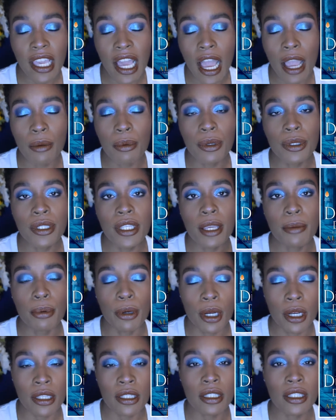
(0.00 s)
I will say
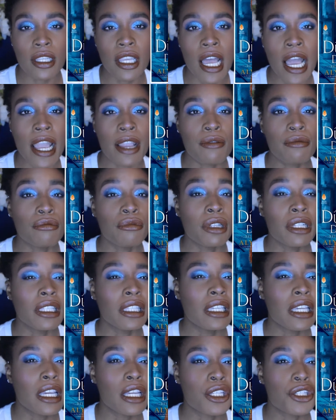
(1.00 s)
personally, I
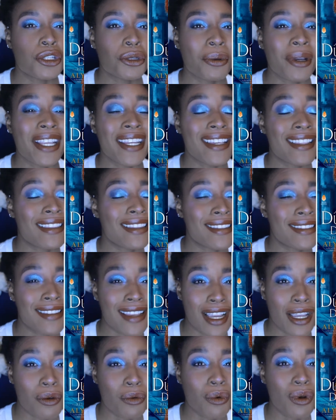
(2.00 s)
really enjoyed the
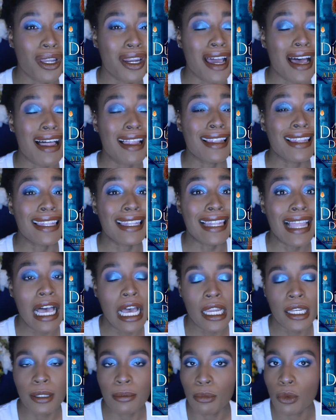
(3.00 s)
second one a
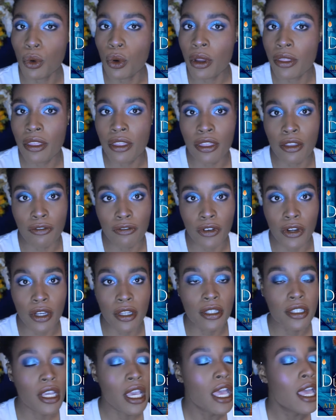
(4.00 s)
lot more than the
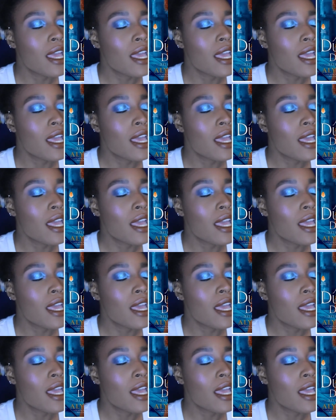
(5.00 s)
first.